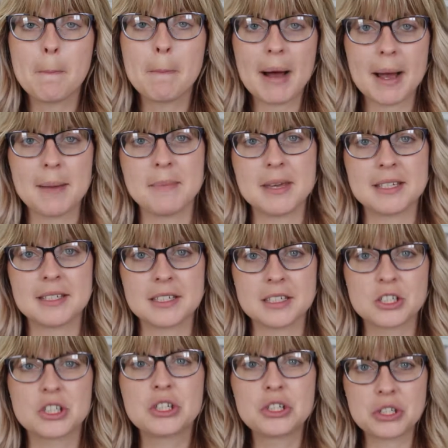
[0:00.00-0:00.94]
My
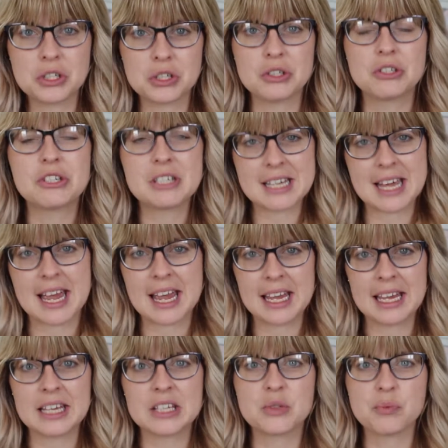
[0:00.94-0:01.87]
message to you
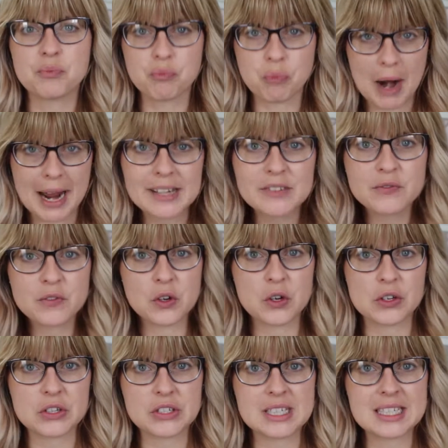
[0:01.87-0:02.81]
today is write
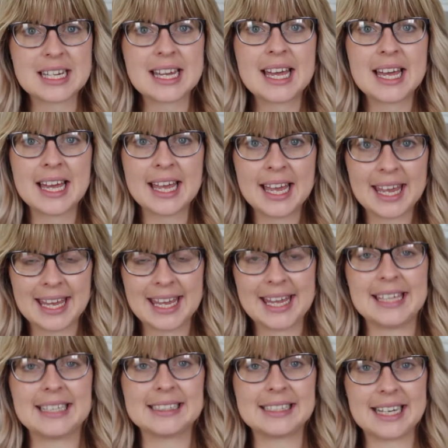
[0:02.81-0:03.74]
first,
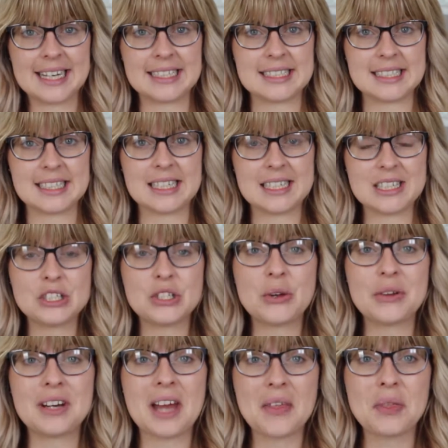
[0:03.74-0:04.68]
edit later.
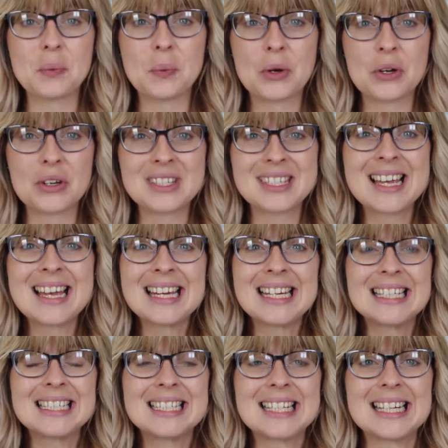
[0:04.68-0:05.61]
So in other words,
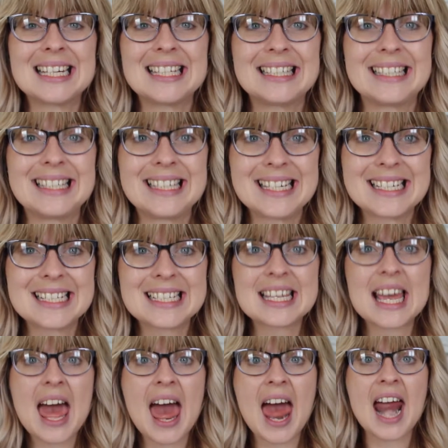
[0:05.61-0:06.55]

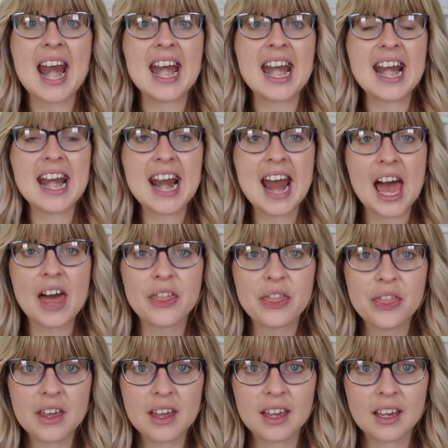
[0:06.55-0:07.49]
delete
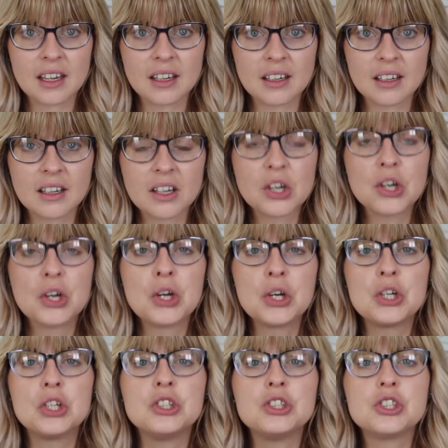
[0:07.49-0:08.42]
nothing.
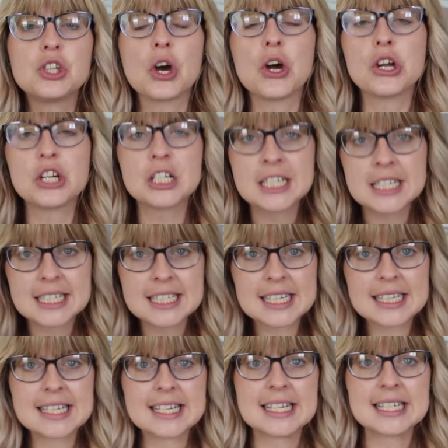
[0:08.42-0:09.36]
Don't
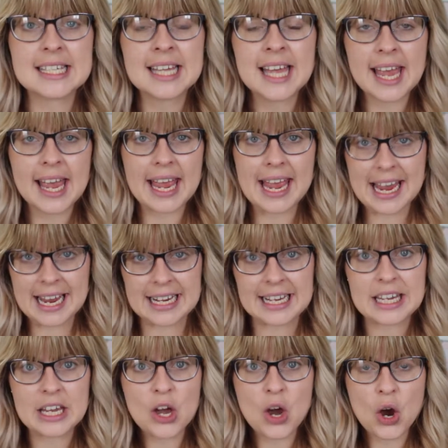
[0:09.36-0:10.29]
delete
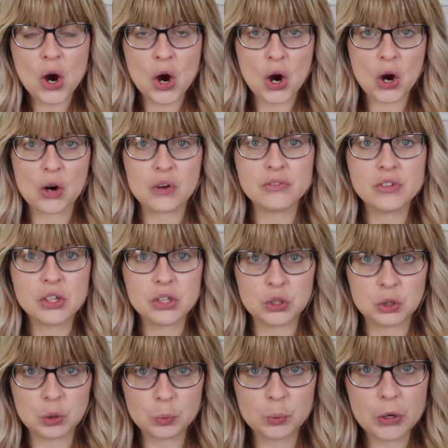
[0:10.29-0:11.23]
any of
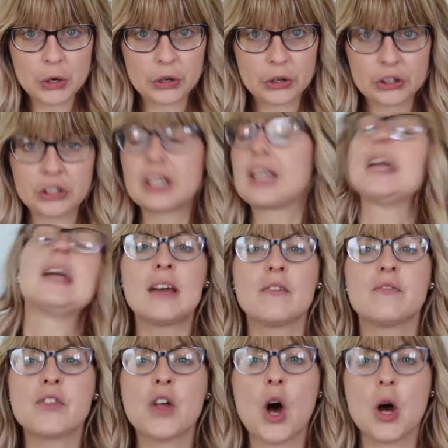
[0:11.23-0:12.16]
your work.
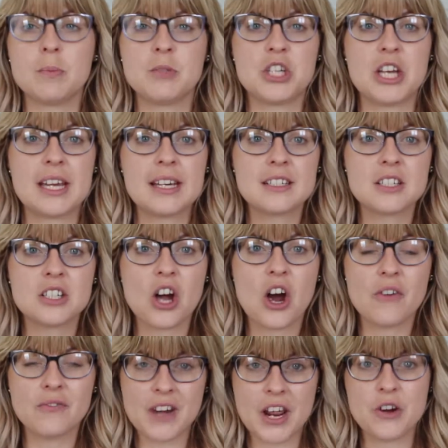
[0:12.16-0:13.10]
If the object
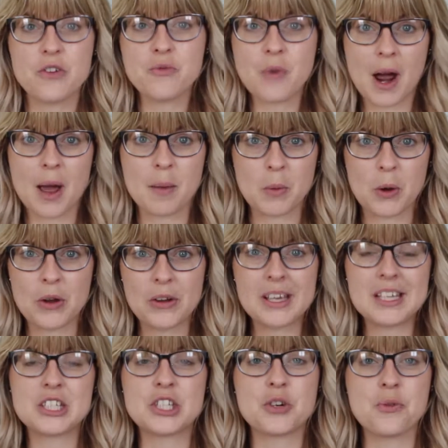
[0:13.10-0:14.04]
of NaNoWriMo
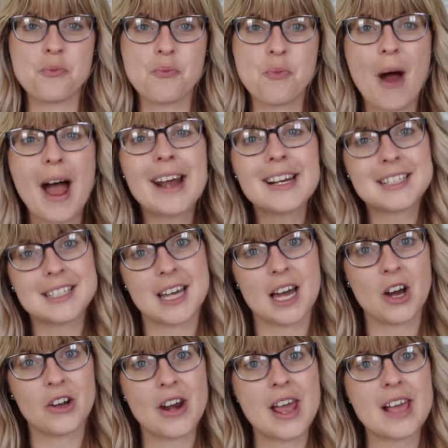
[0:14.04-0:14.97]
is to write
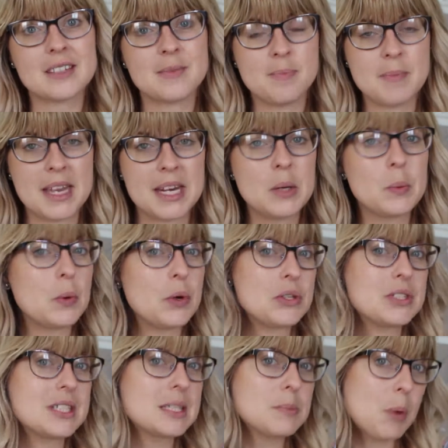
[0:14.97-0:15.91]
down as many
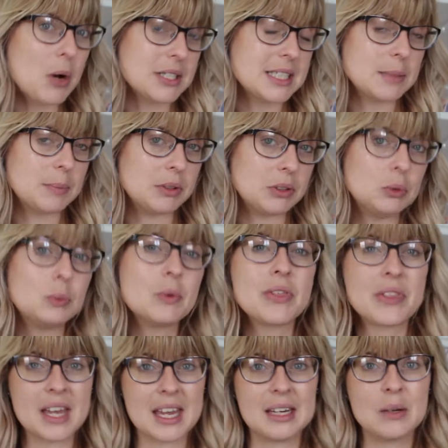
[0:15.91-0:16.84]
words as possible
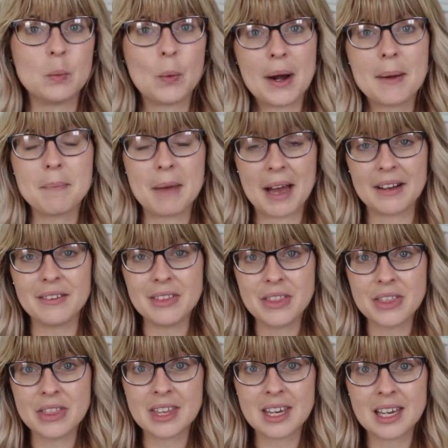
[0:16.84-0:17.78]
within 1
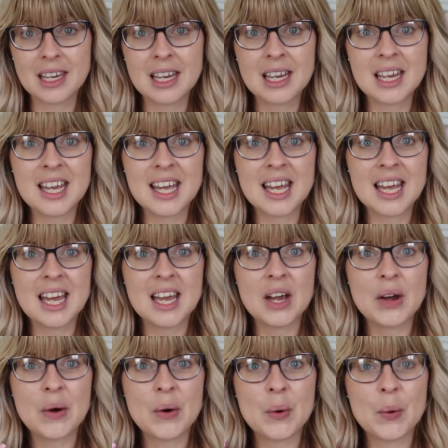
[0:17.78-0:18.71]
month,
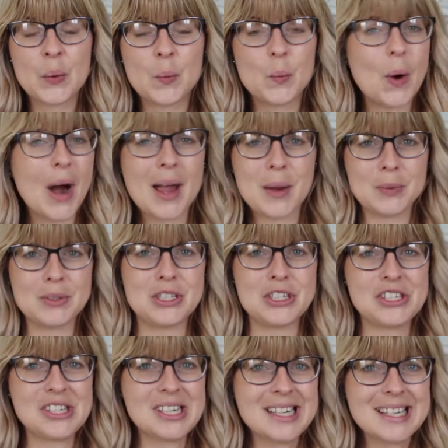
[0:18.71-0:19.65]
why would
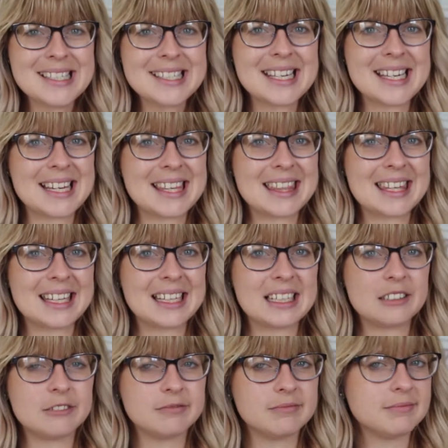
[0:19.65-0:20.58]
you delete
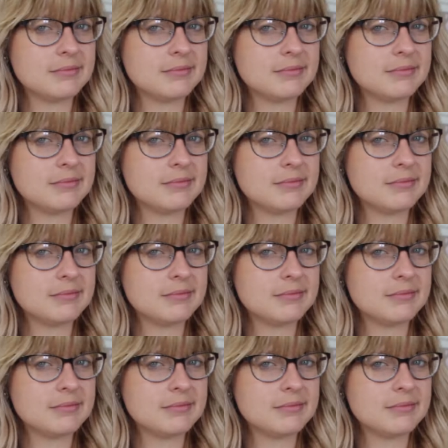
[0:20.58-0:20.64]
anything?